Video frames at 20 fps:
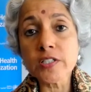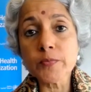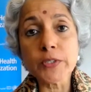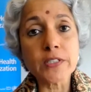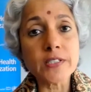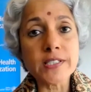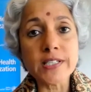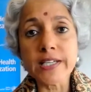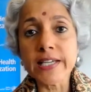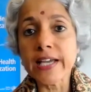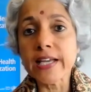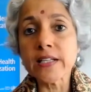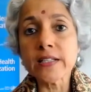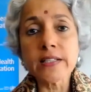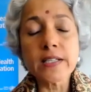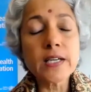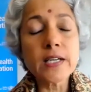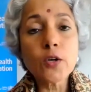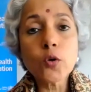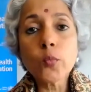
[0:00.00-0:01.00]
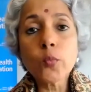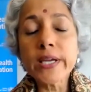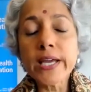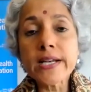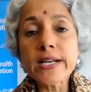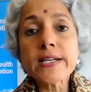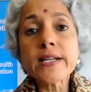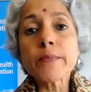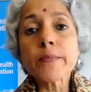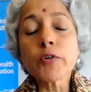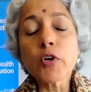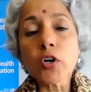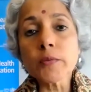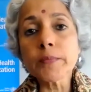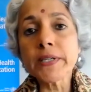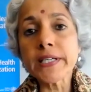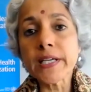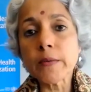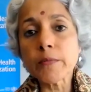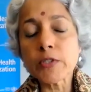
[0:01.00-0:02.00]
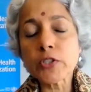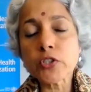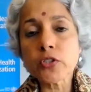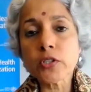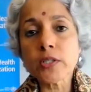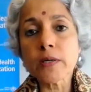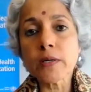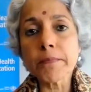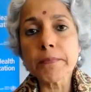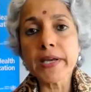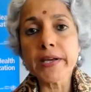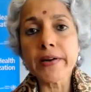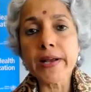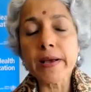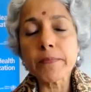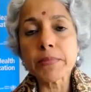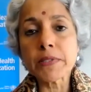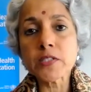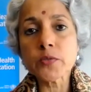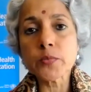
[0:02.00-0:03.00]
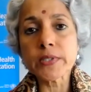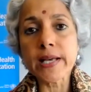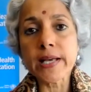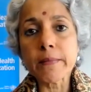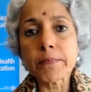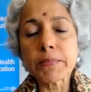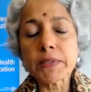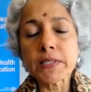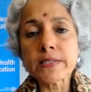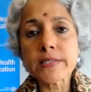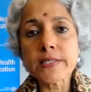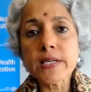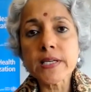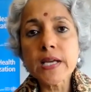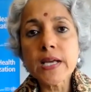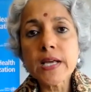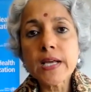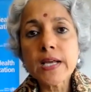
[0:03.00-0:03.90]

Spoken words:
because again, we end up not being able to compare apples with apples,